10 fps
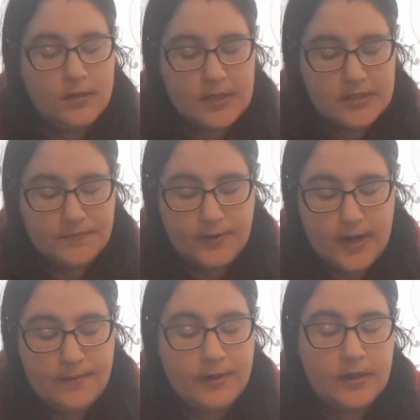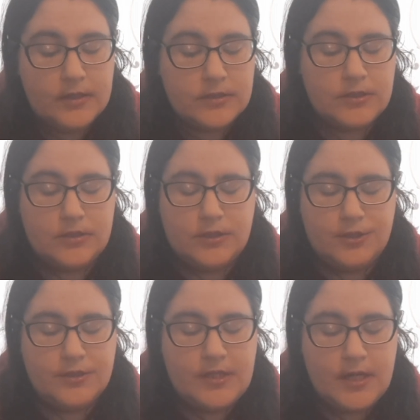This primer is just
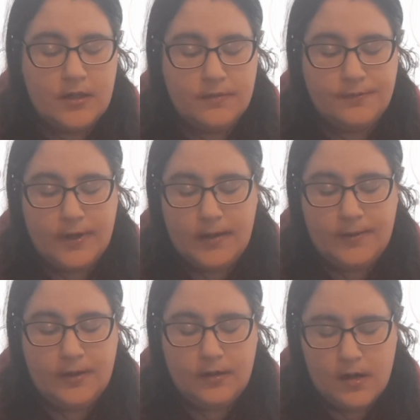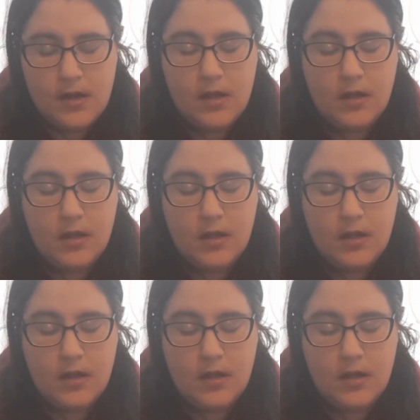your standard primer.